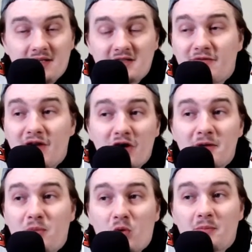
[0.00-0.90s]
He's a
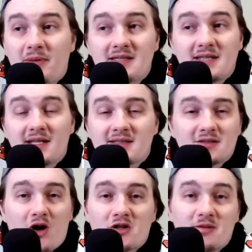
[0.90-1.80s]
very important piece that
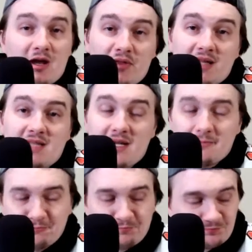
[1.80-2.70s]
isn't talked about on that team.